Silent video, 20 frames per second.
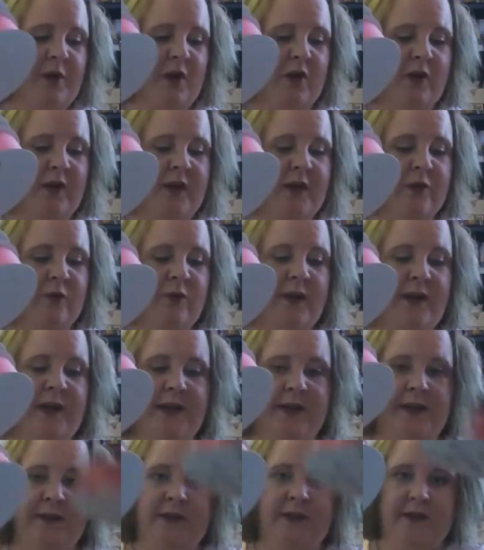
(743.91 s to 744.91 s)
her and
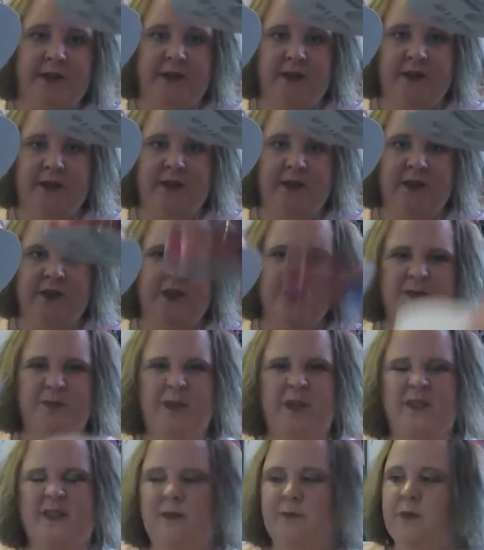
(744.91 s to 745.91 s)
red just
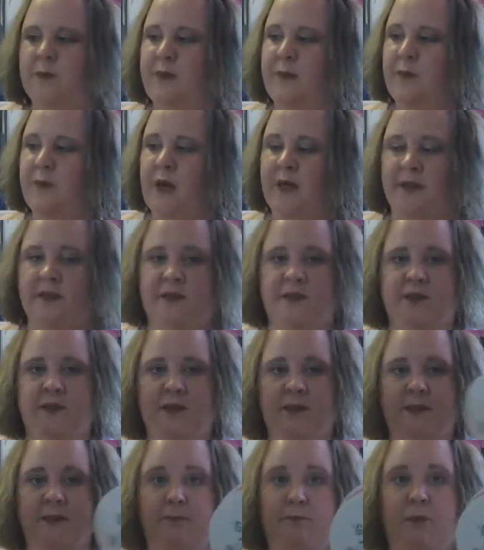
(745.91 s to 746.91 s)
because I'm going to be practicing
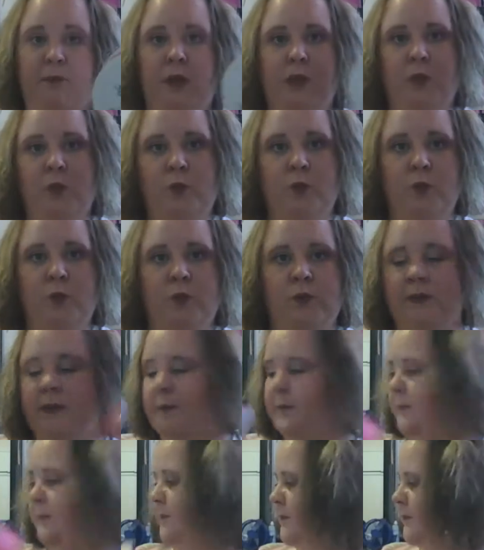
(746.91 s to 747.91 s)
some bows.
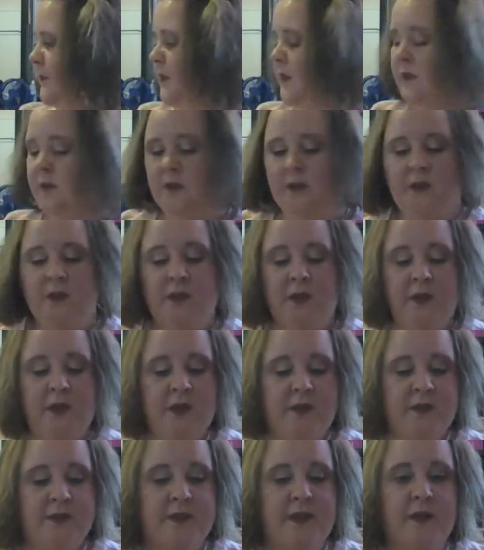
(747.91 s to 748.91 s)

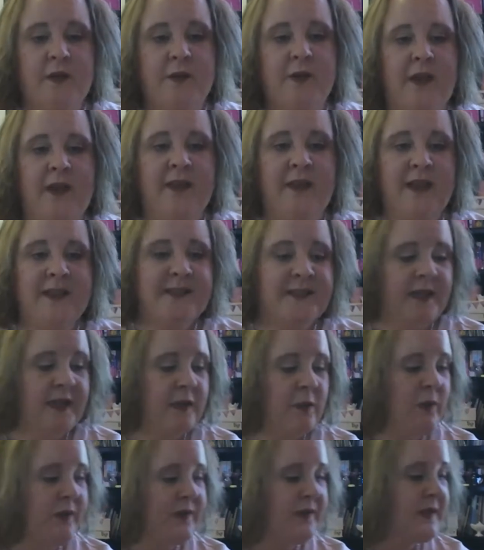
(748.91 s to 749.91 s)
So that's
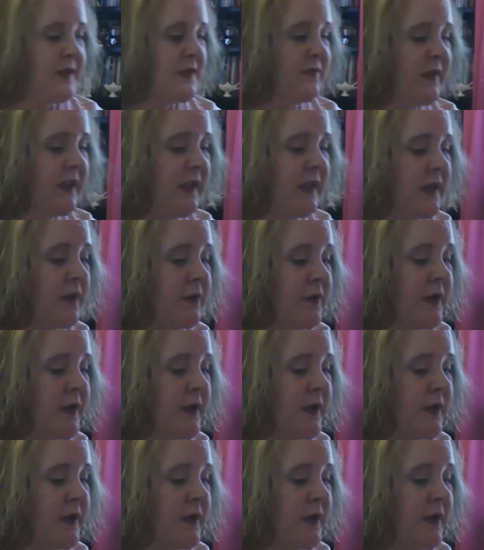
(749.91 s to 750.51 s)
it with this video,